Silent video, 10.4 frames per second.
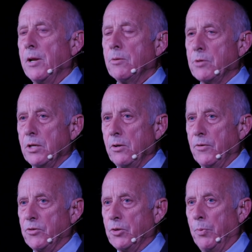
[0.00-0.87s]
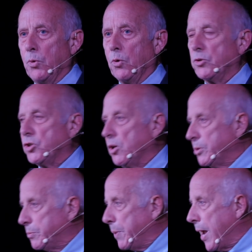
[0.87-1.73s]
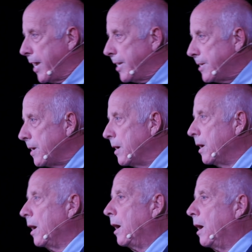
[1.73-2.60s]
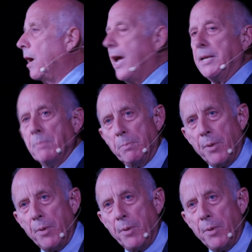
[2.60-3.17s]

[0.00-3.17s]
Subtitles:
There was a lot of support. Thomas Paine, Edmund